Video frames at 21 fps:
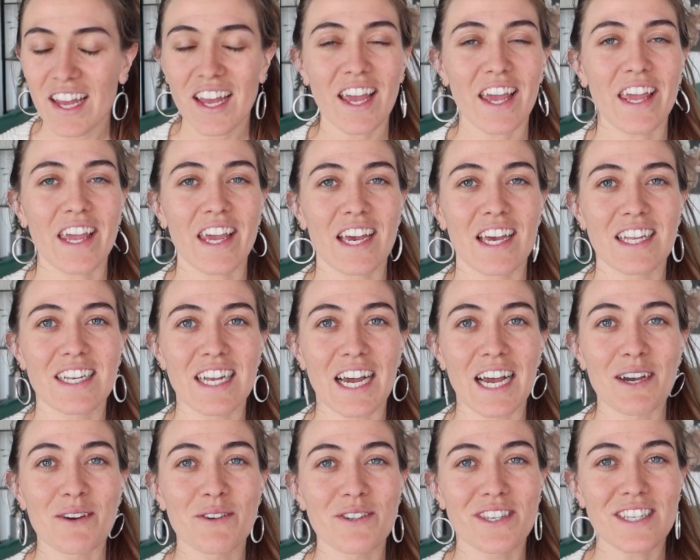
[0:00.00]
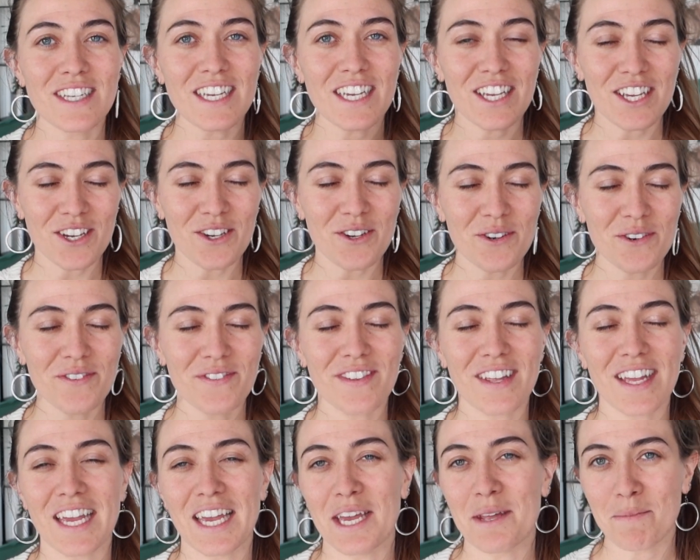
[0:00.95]
And I will see you
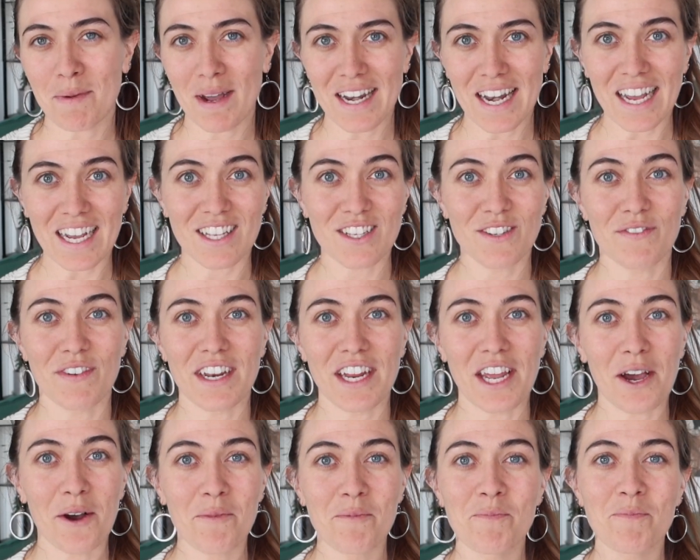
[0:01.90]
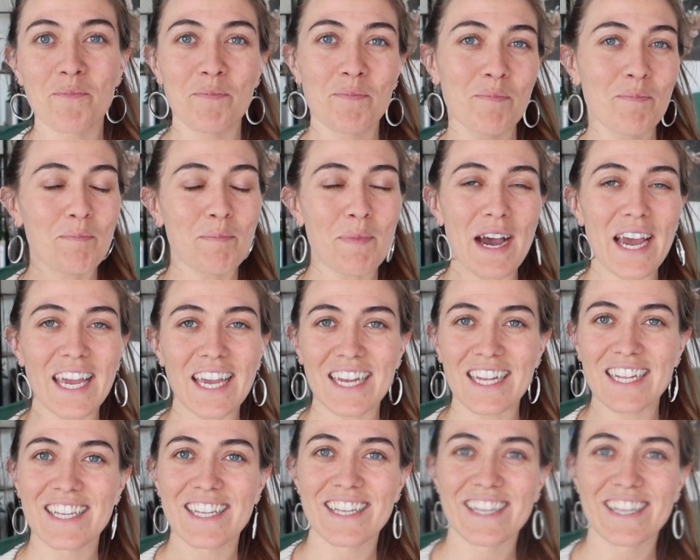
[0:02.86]
in my next video. Bye.